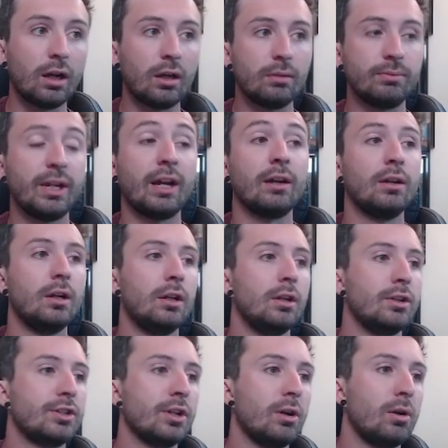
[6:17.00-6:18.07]
Yeah.
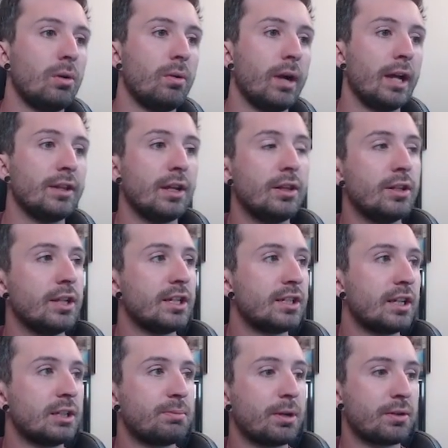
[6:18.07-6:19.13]
So, and then this
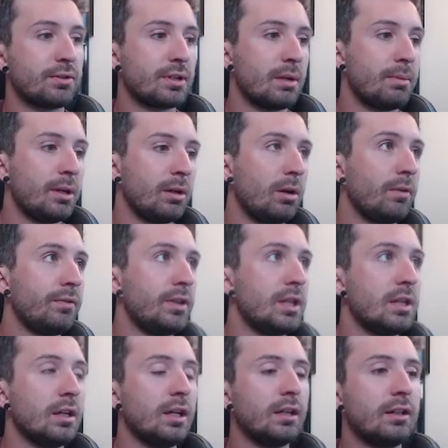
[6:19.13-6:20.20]
gets special summoned off
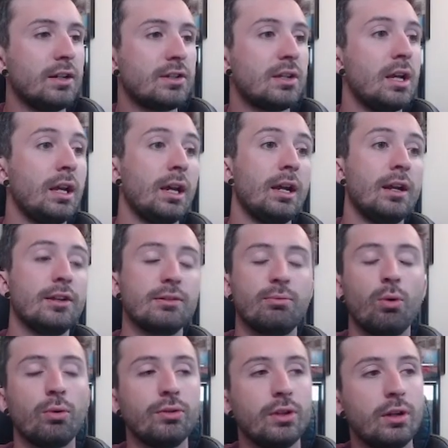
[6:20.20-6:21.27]
the Ignis, and it is
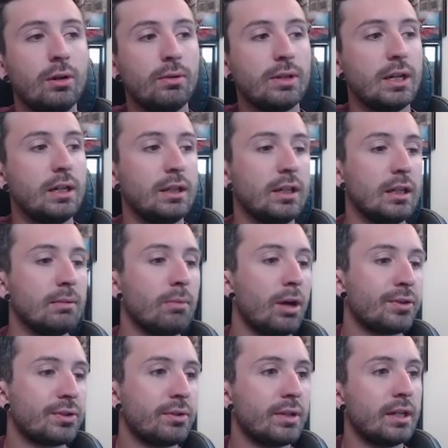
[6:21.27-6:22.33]
important to know that the
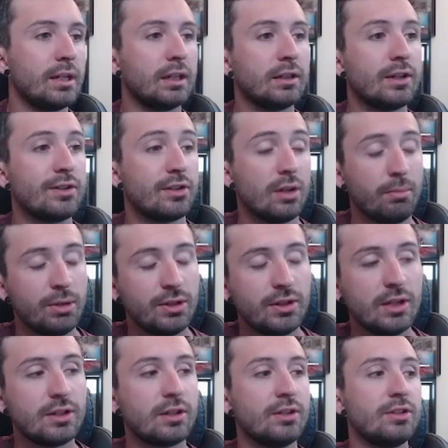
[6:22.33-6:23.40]
monster that Ignis summons
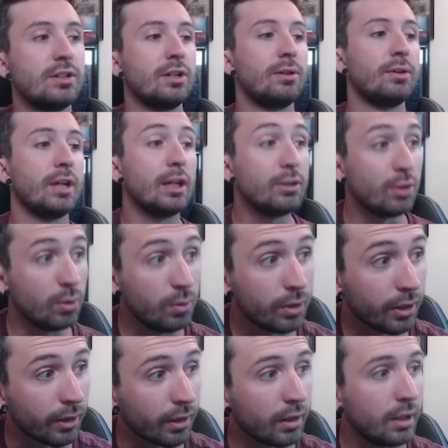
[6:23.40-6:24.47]
is considered a
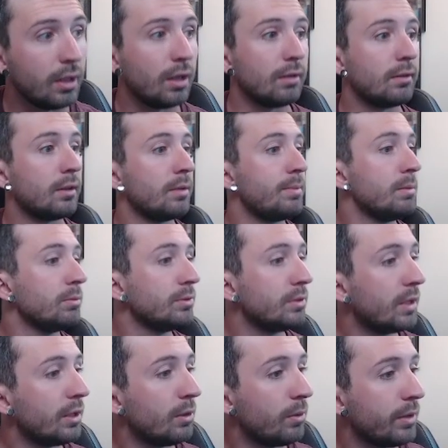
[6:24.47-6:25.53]
tuner. A lot of people do
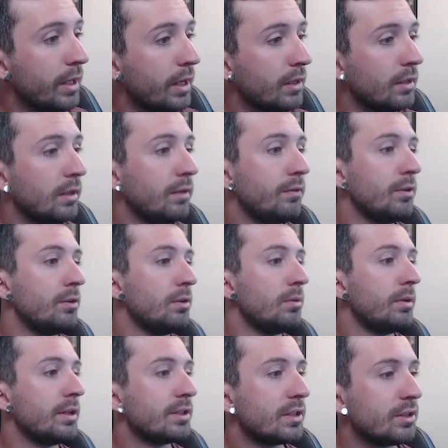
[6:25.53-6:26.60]
not know that, and if you do,
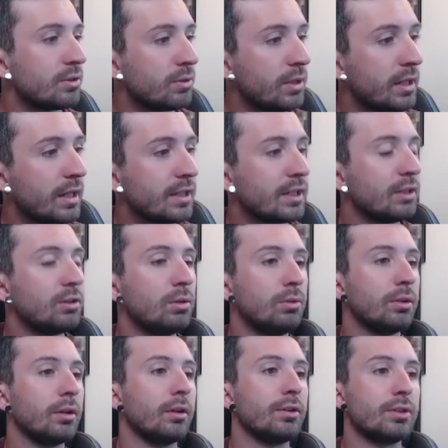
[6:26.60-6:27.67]
it is treated as a tuner.